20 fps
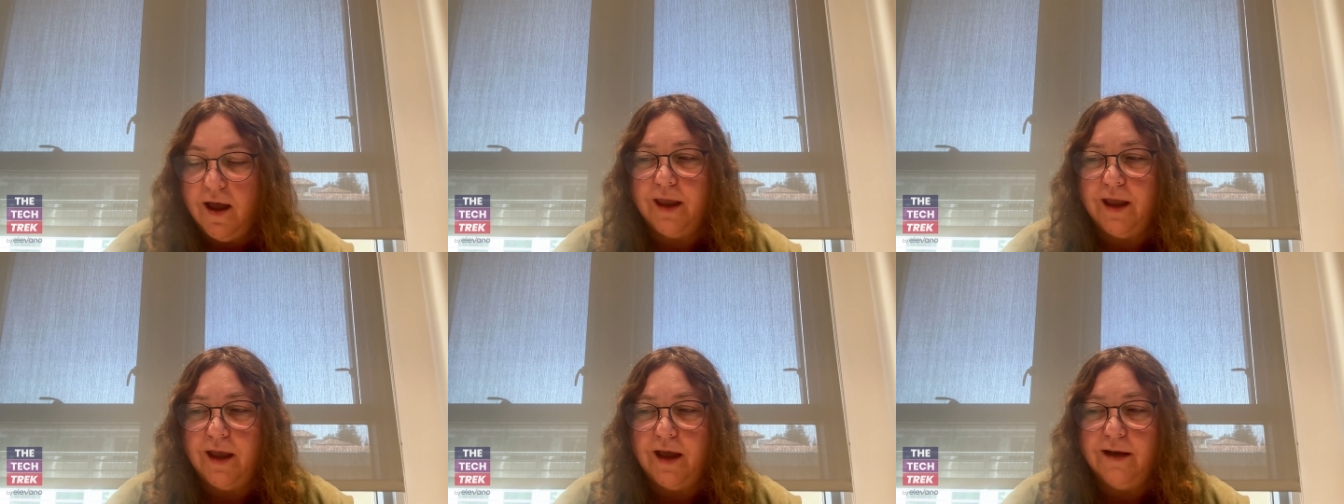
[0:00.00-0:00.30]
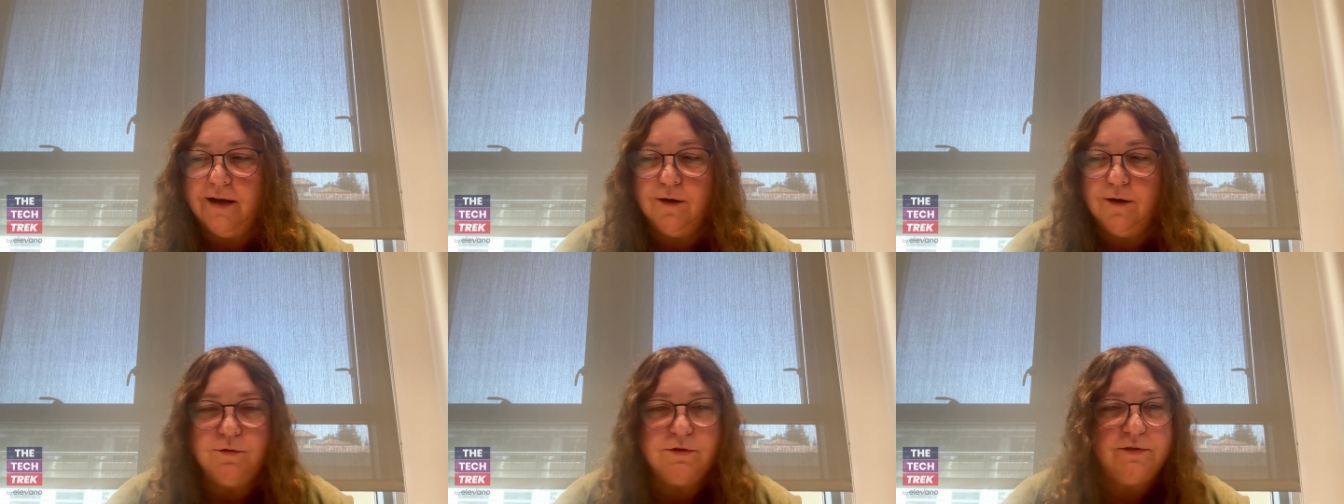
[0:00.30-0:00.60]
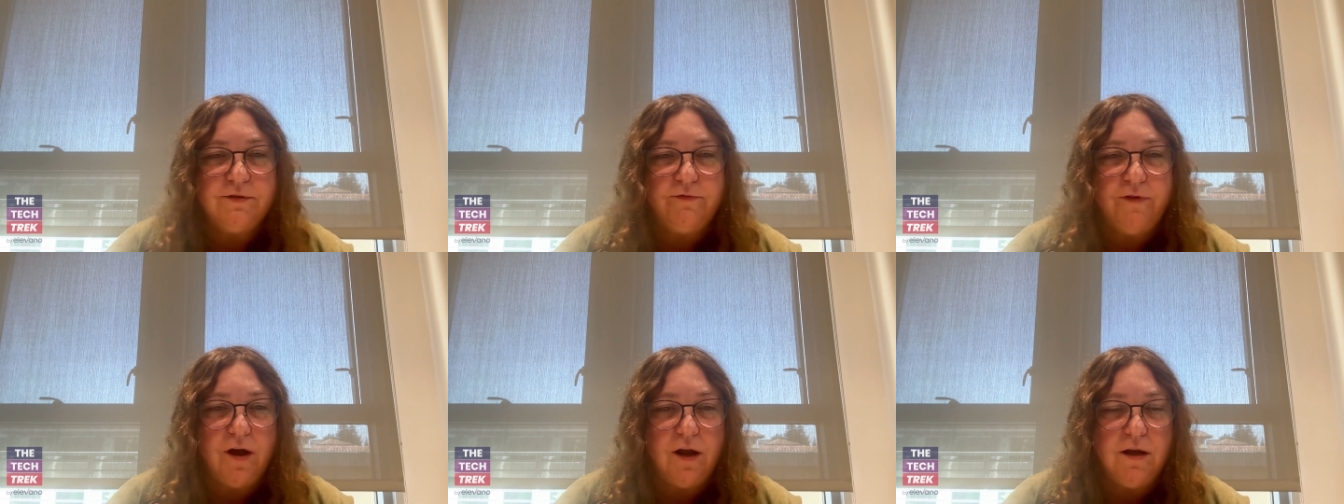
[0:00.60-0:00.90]
And it
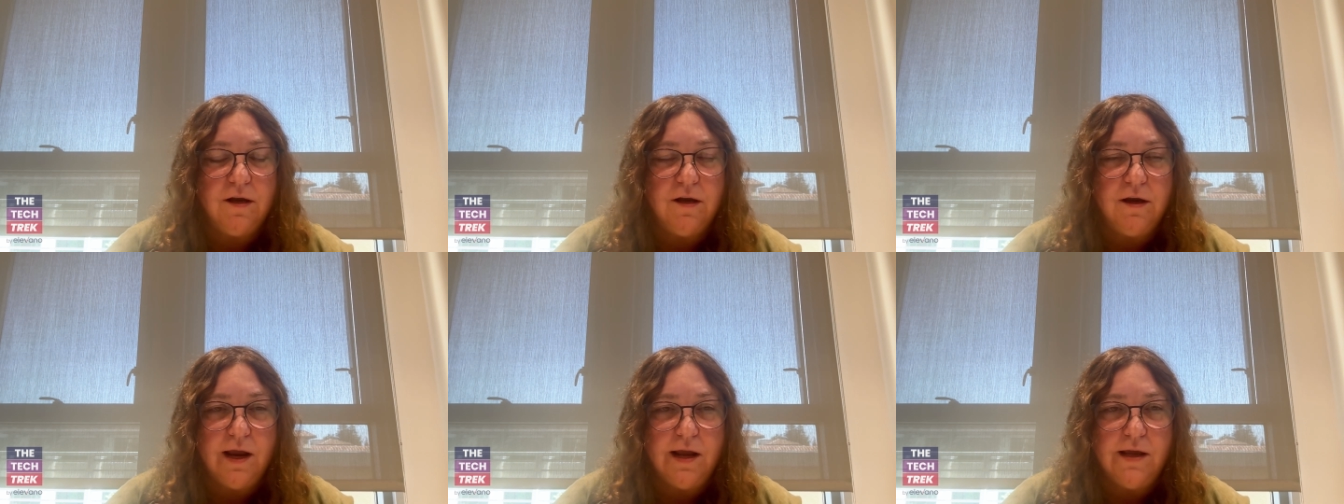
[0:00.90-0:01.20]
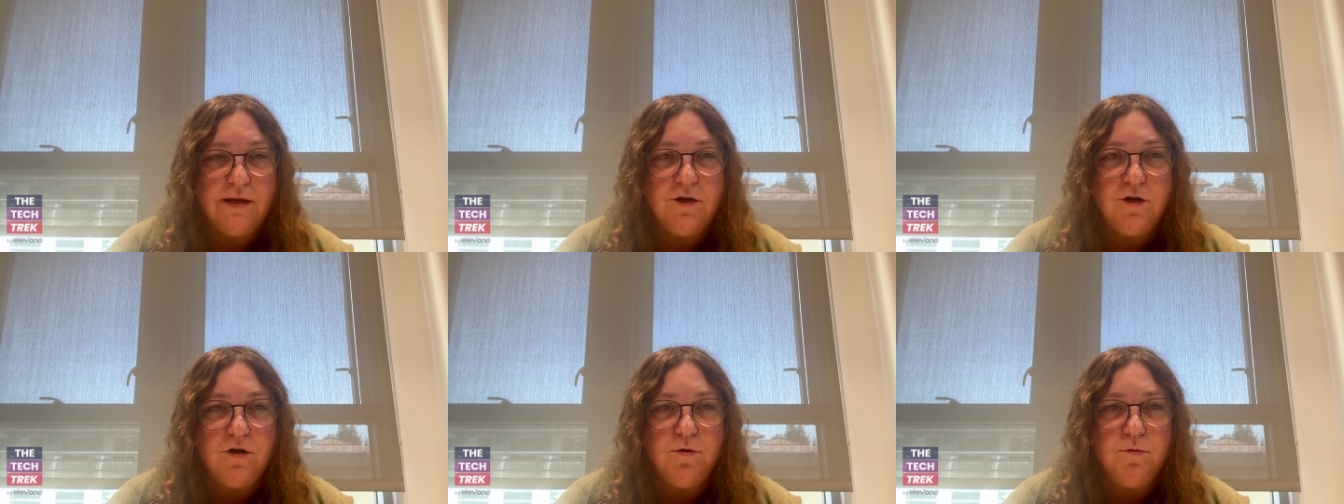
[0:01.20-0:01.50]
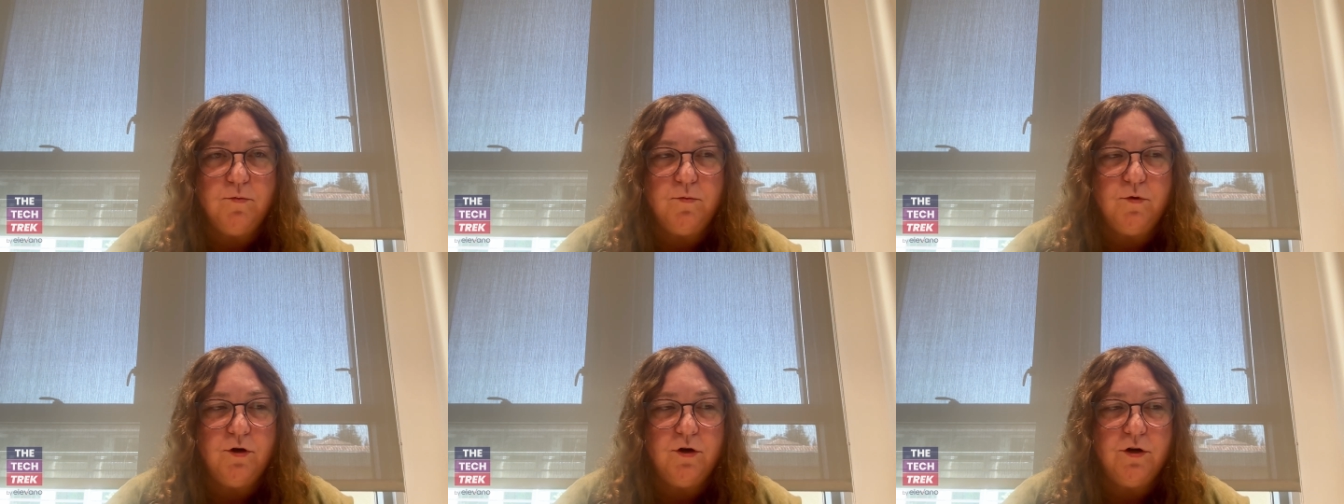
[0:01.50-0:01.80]
was fun. And
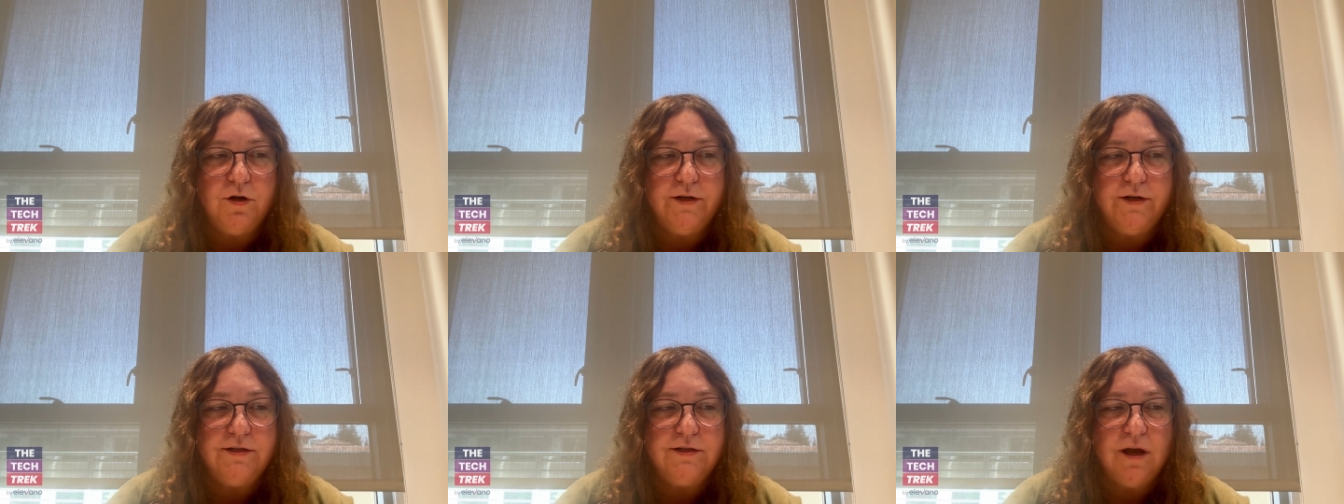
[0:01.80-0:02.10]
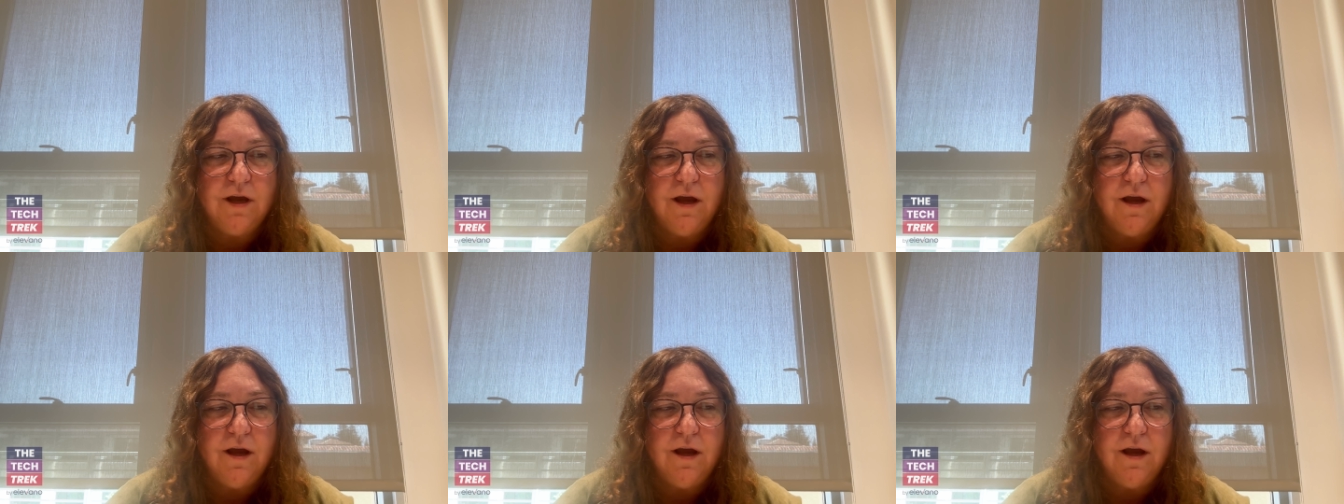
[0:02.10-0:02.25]
you would